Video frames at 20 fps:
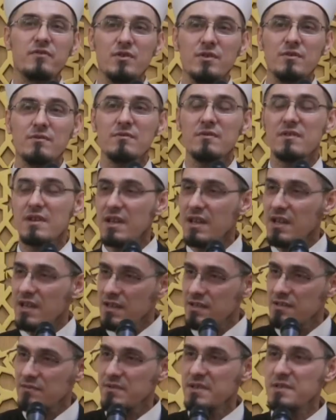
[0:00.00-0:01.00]
you
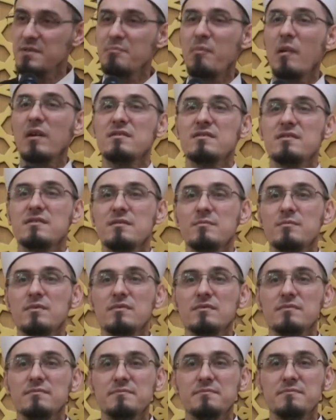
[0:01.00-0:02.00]
is responsible.